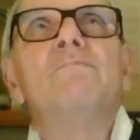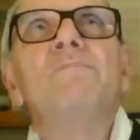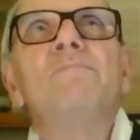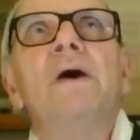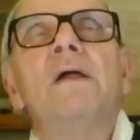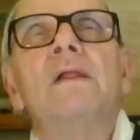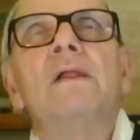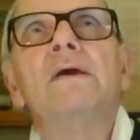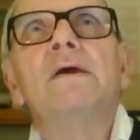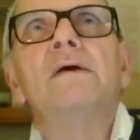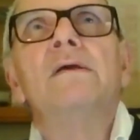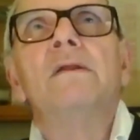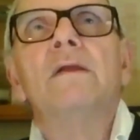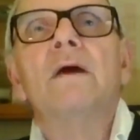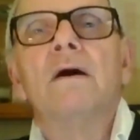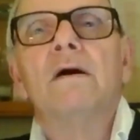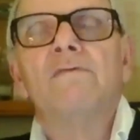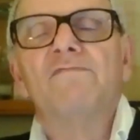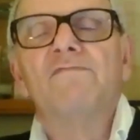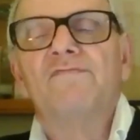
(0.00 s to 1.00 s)
compelling
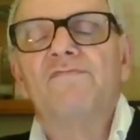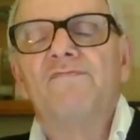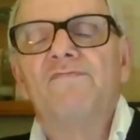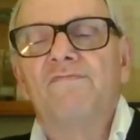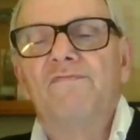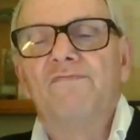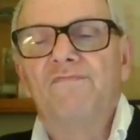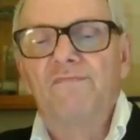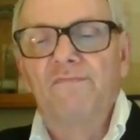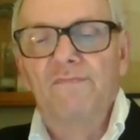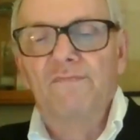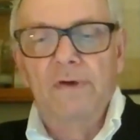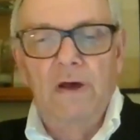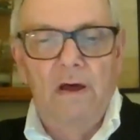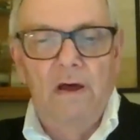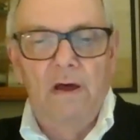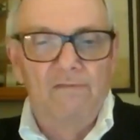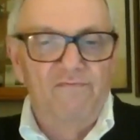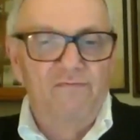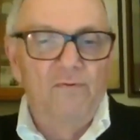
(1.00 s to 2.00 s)
enough
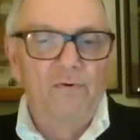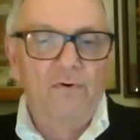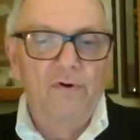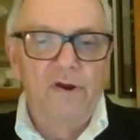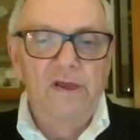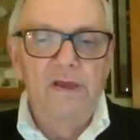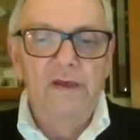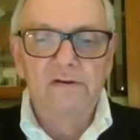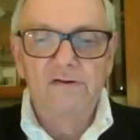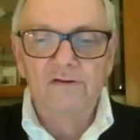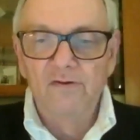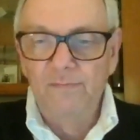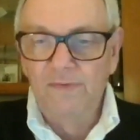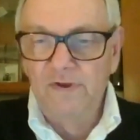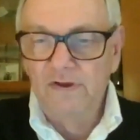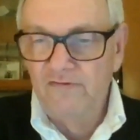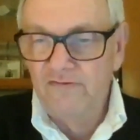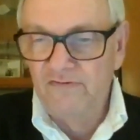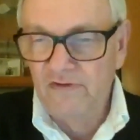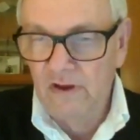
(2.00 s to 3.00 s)
for it to
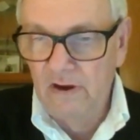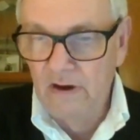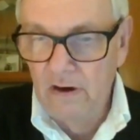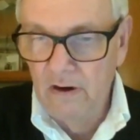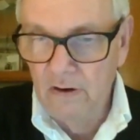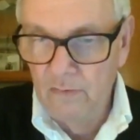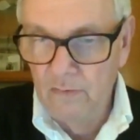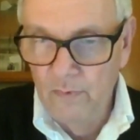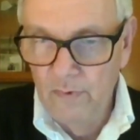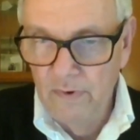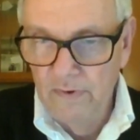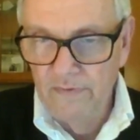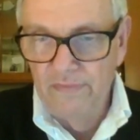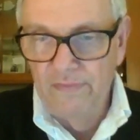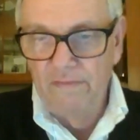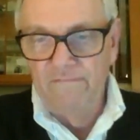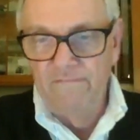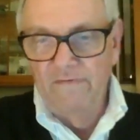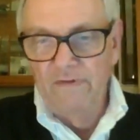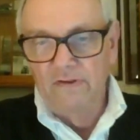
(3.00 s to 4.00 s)
be shared with
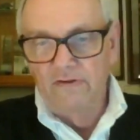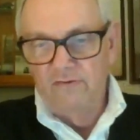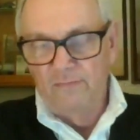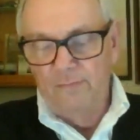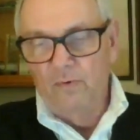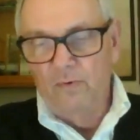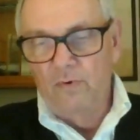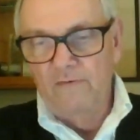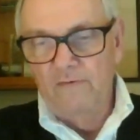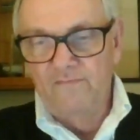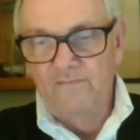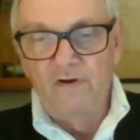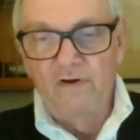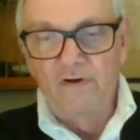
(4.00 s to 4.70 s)
the Village Board of